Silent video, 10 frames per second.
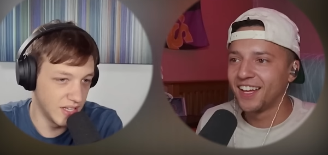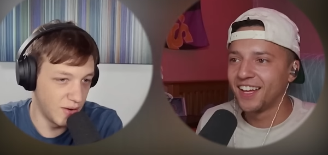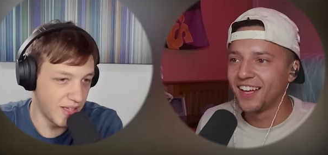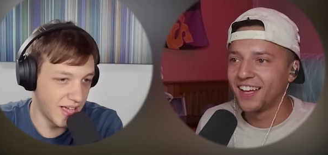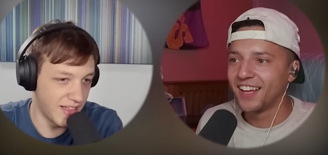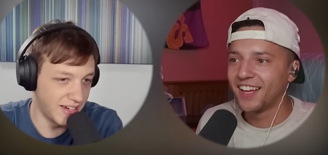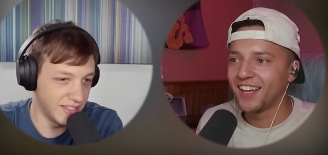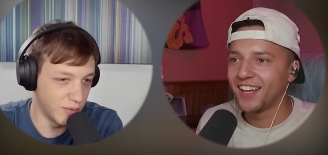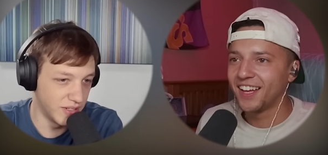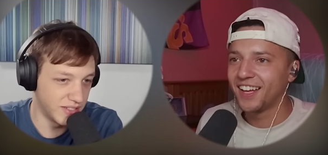Speaker 1: okay, that is
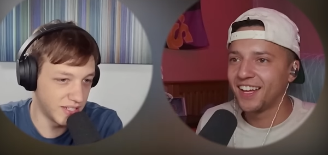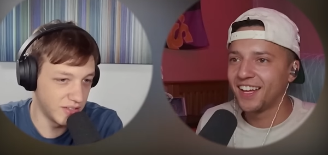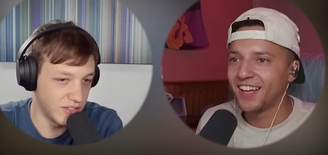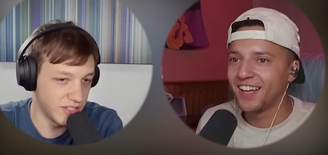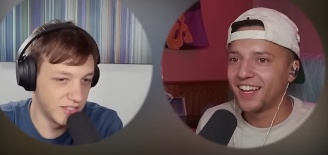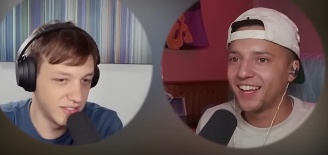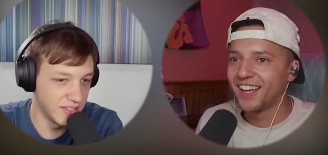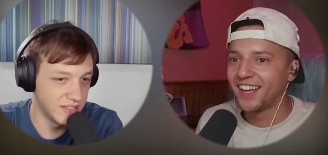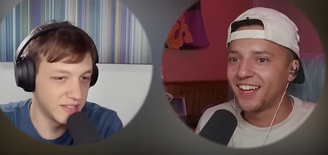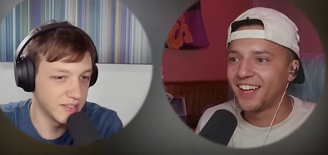one solution.
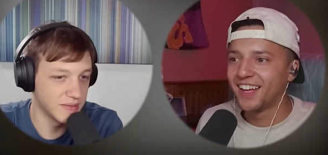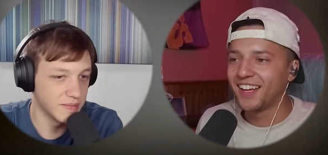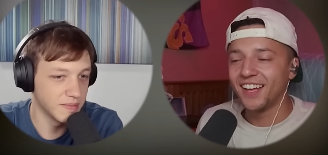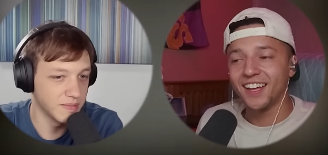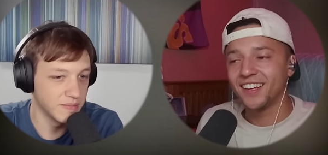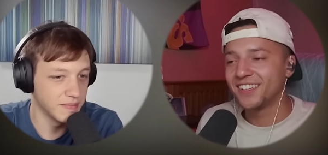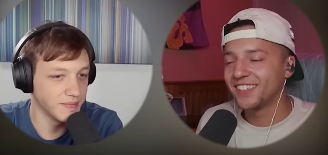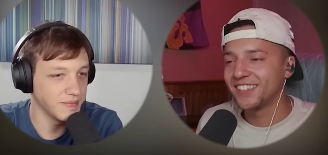Uh.